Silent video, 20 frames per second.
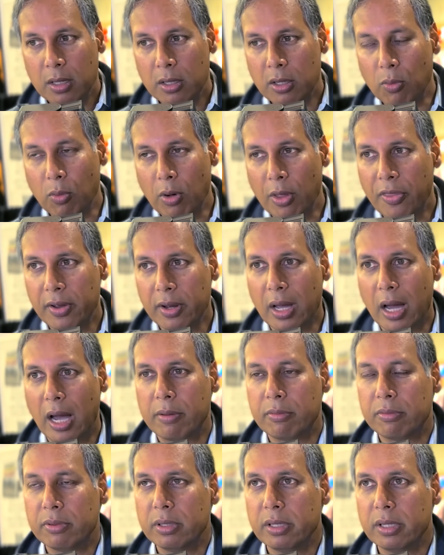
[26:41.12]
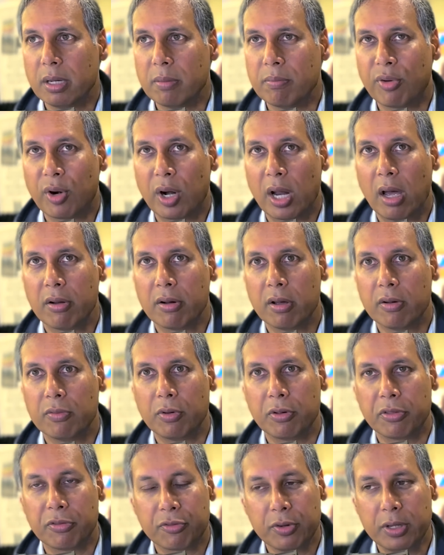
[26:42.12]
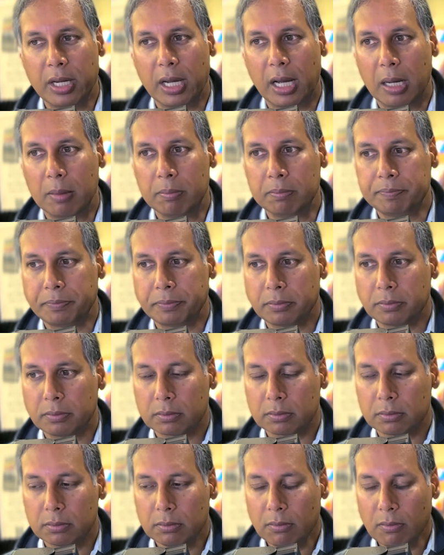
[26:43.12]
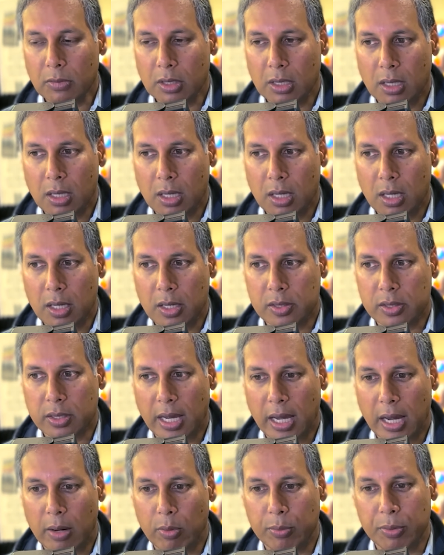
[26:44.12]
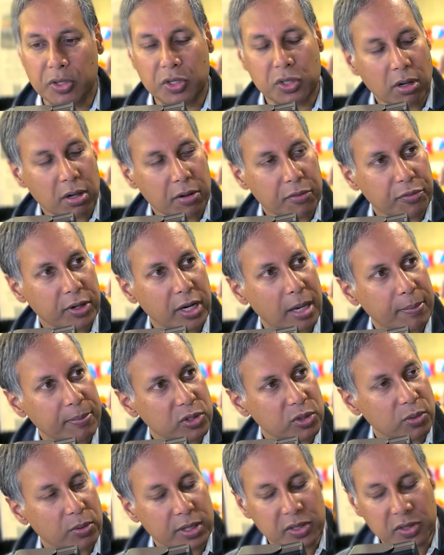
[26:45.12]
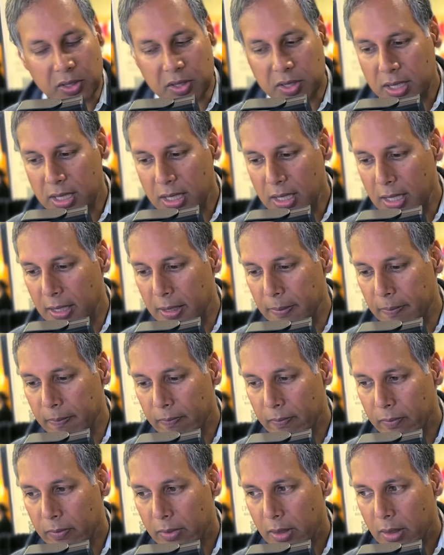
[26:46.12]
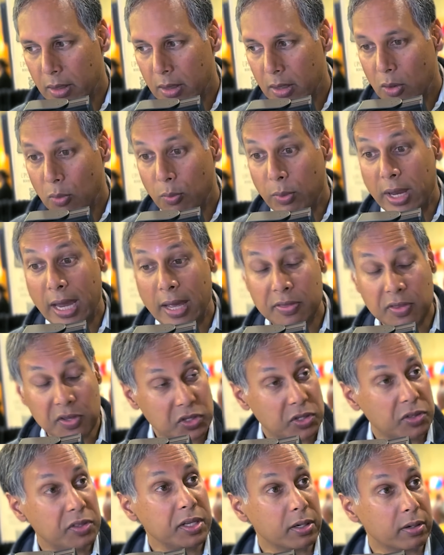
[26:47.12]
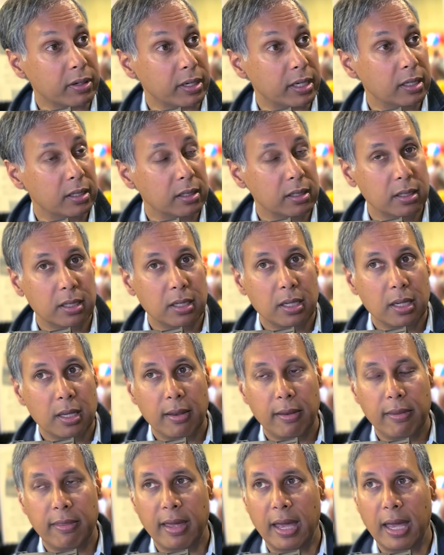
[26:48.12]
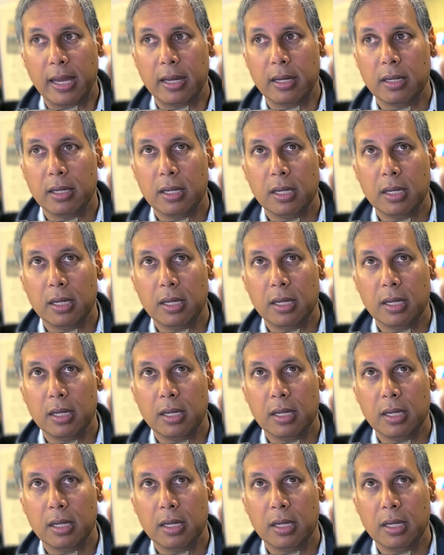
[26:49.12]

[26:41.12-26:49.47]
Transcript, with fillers: you know one thing i really am proud of with FreeOpp is that when we started FreeOpp in 2016 we had this theory that